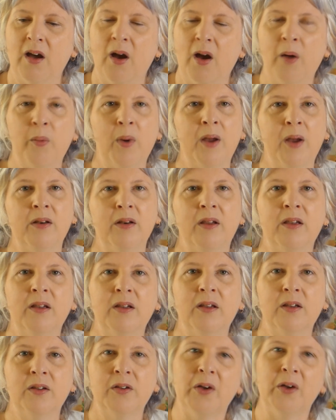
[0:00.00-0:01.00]
I won't
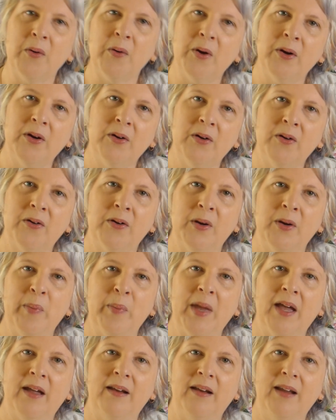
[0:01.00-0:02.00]
go on and on
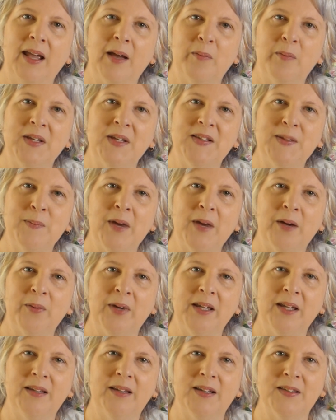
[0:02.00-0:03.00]
about how busy my
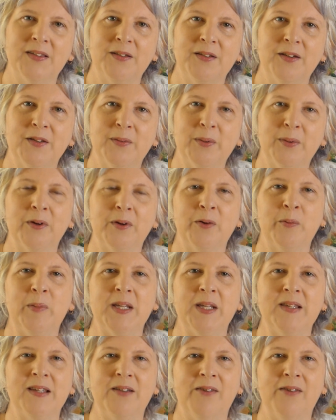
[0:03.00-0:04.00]
week is because we're all
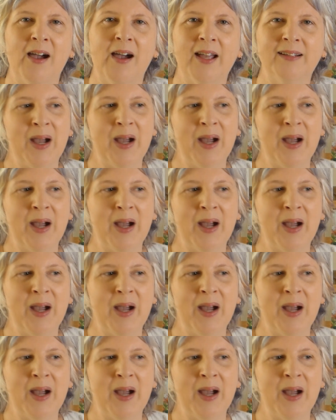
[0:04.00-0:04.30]
busy, right?